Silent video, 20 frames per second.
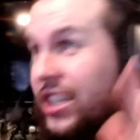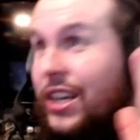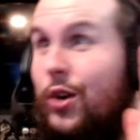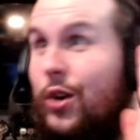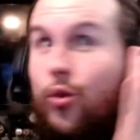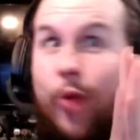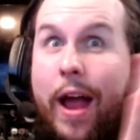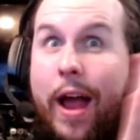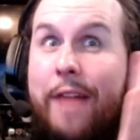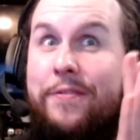
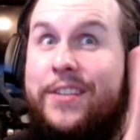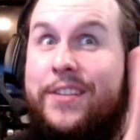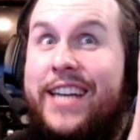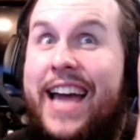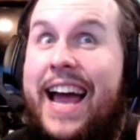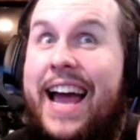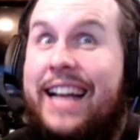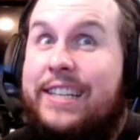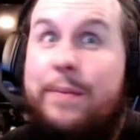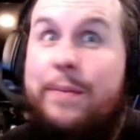craft the
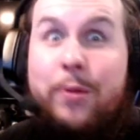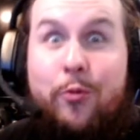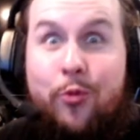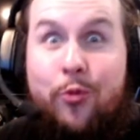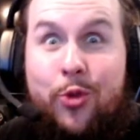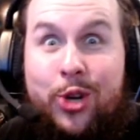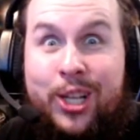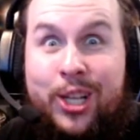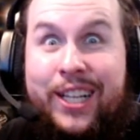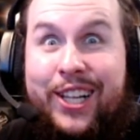axe. I've been
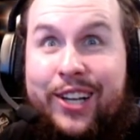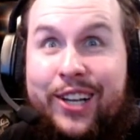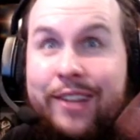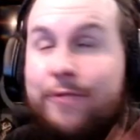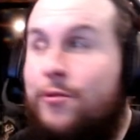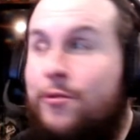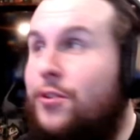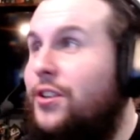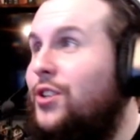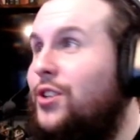really looking
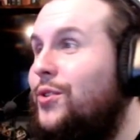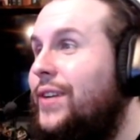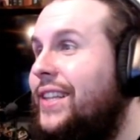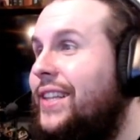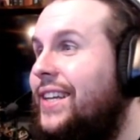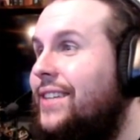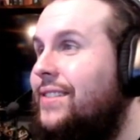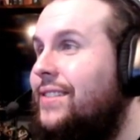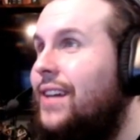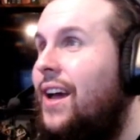forward to doing
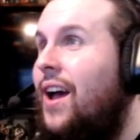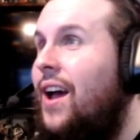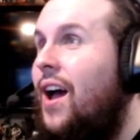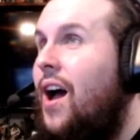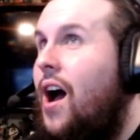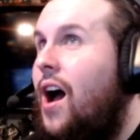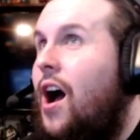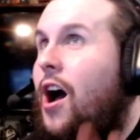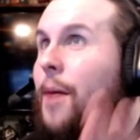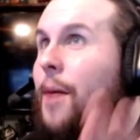this.
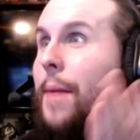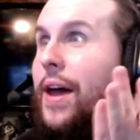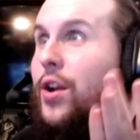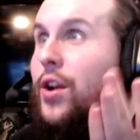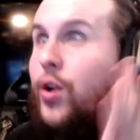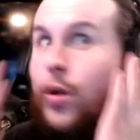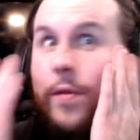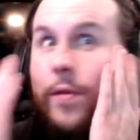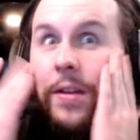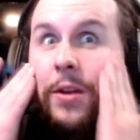I don't
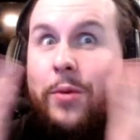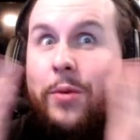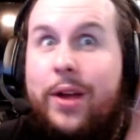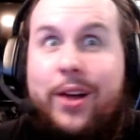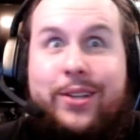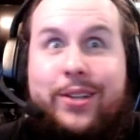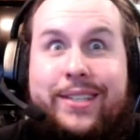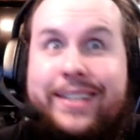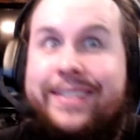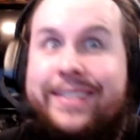know if anyone
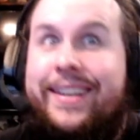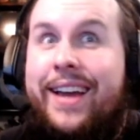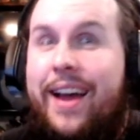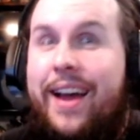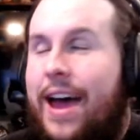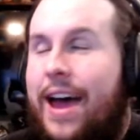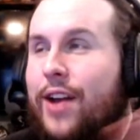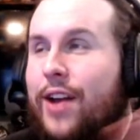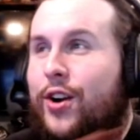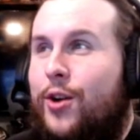else has...
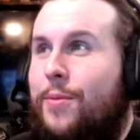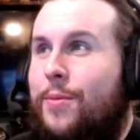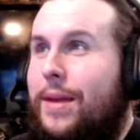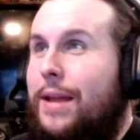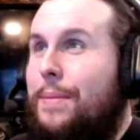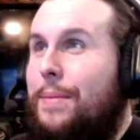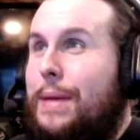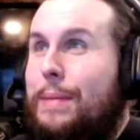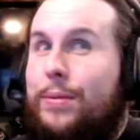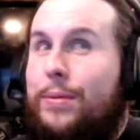I don't know many
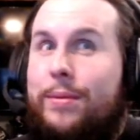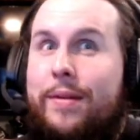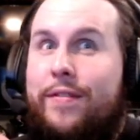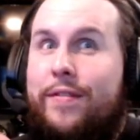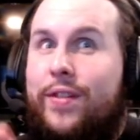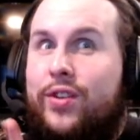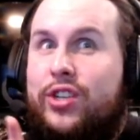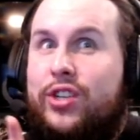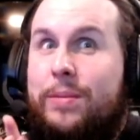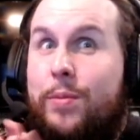people in my
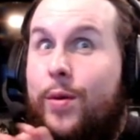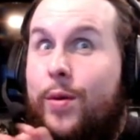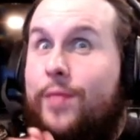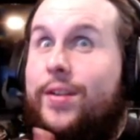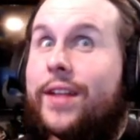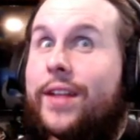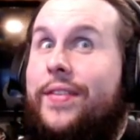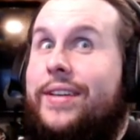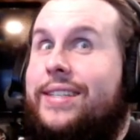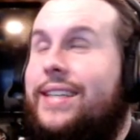fellowship who have
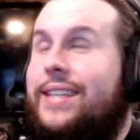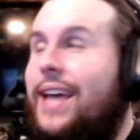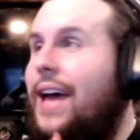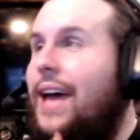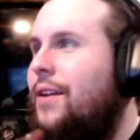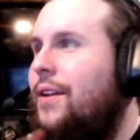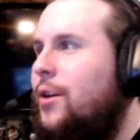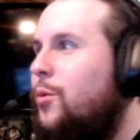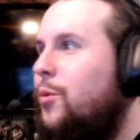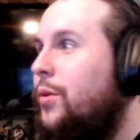done this yet
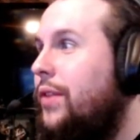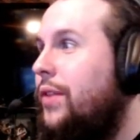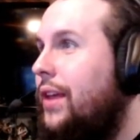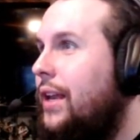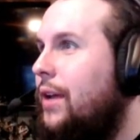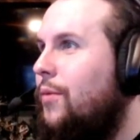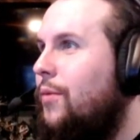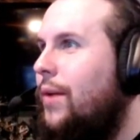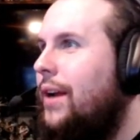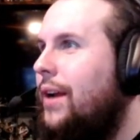with
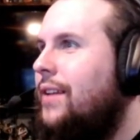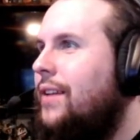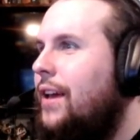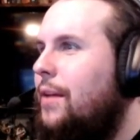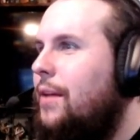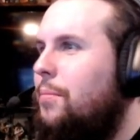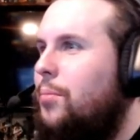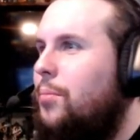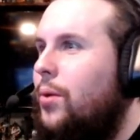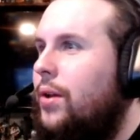any rank
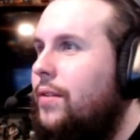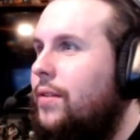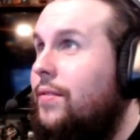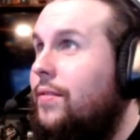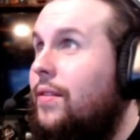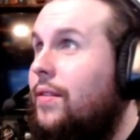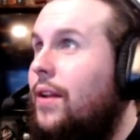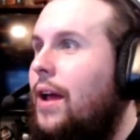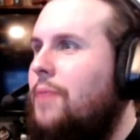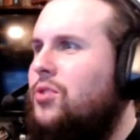10, but
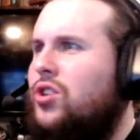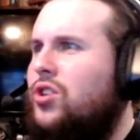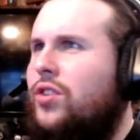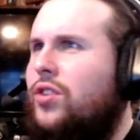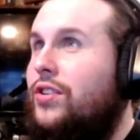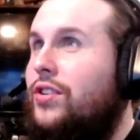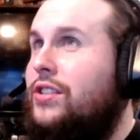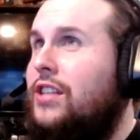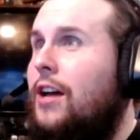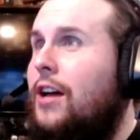I'm sure
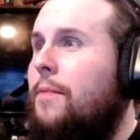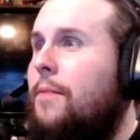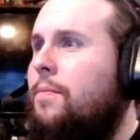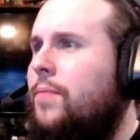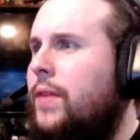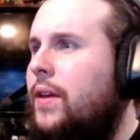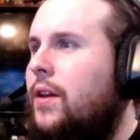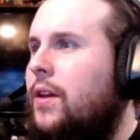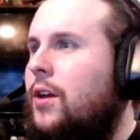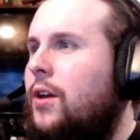there's some.
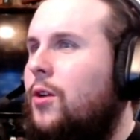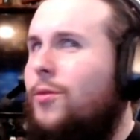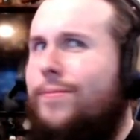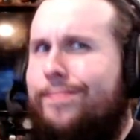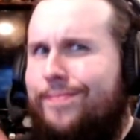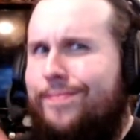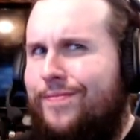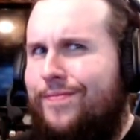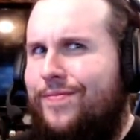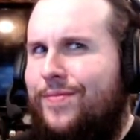
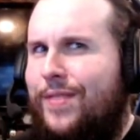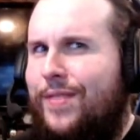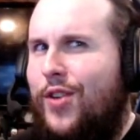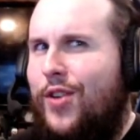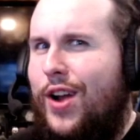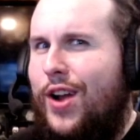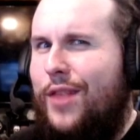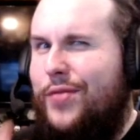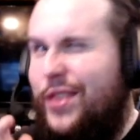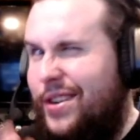If you're
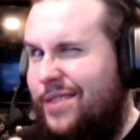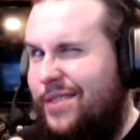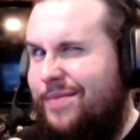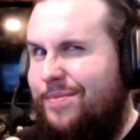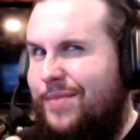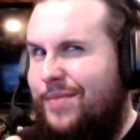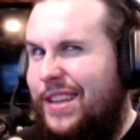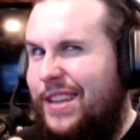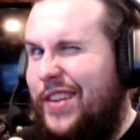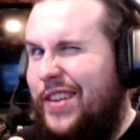out there,
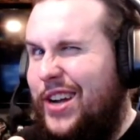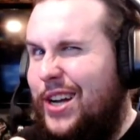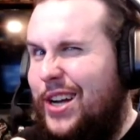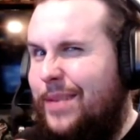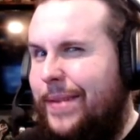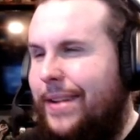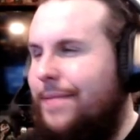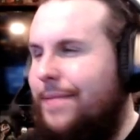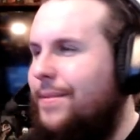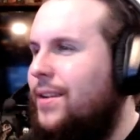leave a
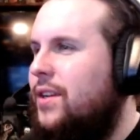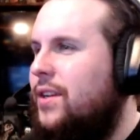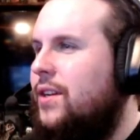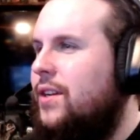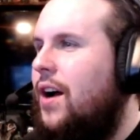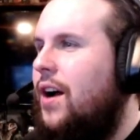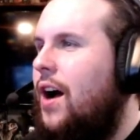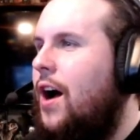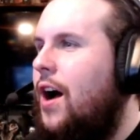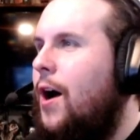comment.
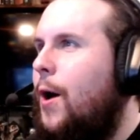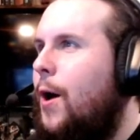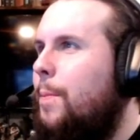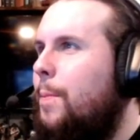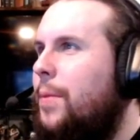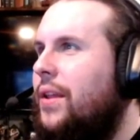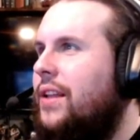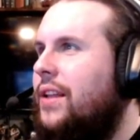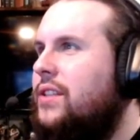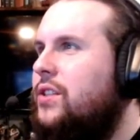
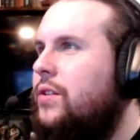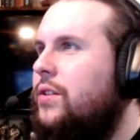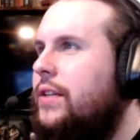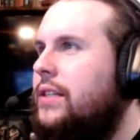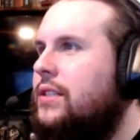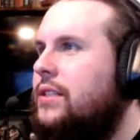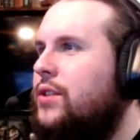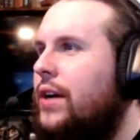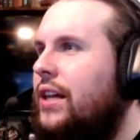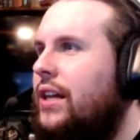But let's do
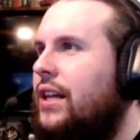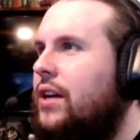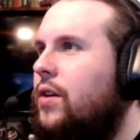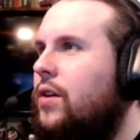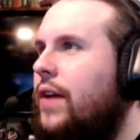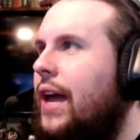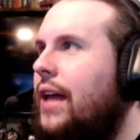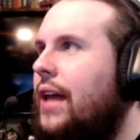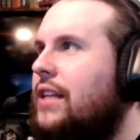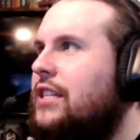this. So I click
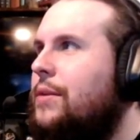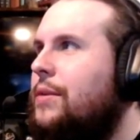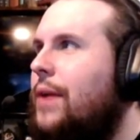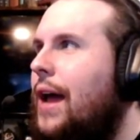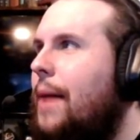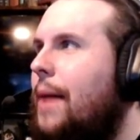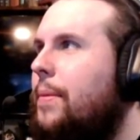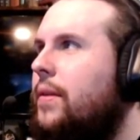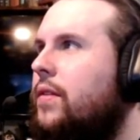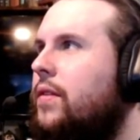OK. Let's see what
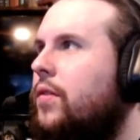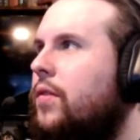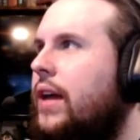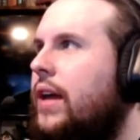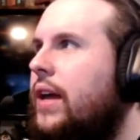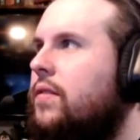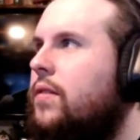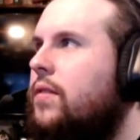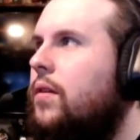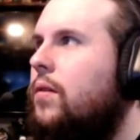happens. Okay,
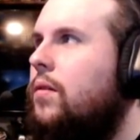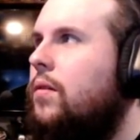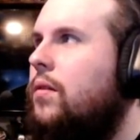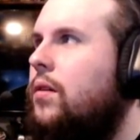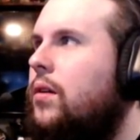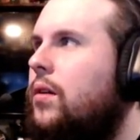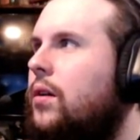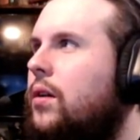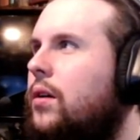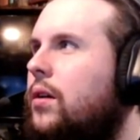so
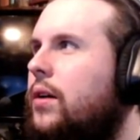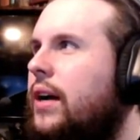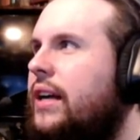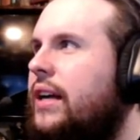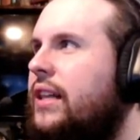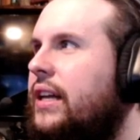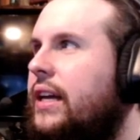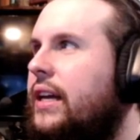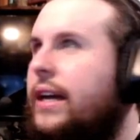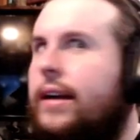I
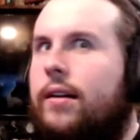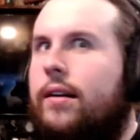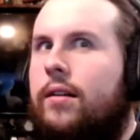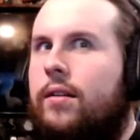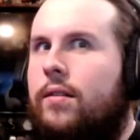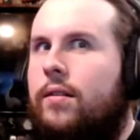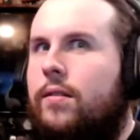click here.